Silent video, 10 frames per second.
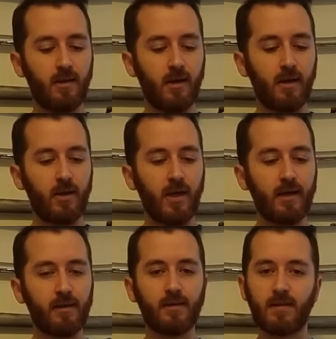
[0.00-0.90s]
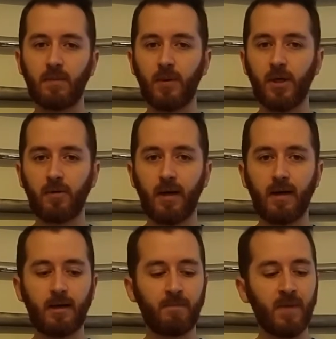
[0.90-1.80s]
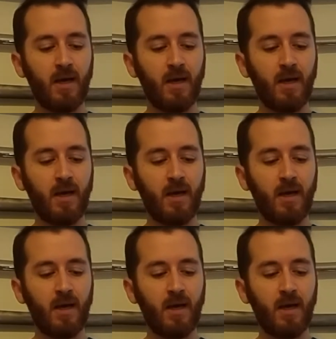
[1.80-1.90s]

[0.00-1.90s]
the hilt disappearing,